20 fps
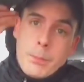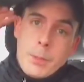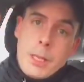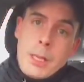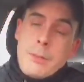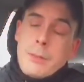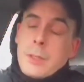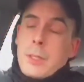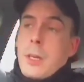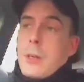
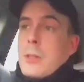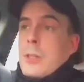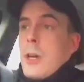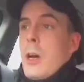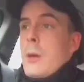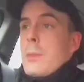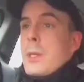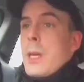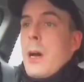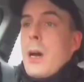Even though
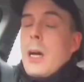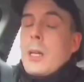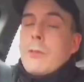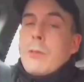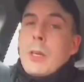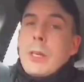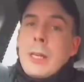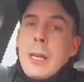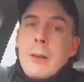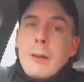times are hard
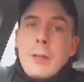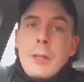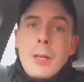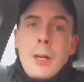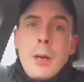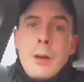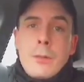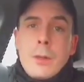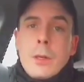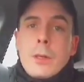right now, you
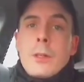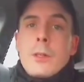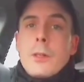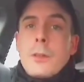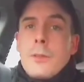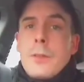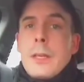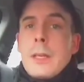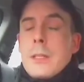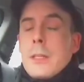know, I've got good
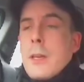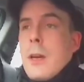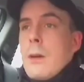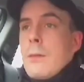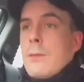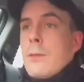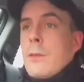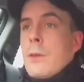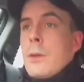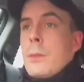things
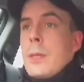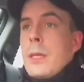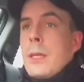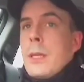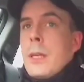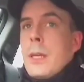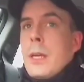going for me.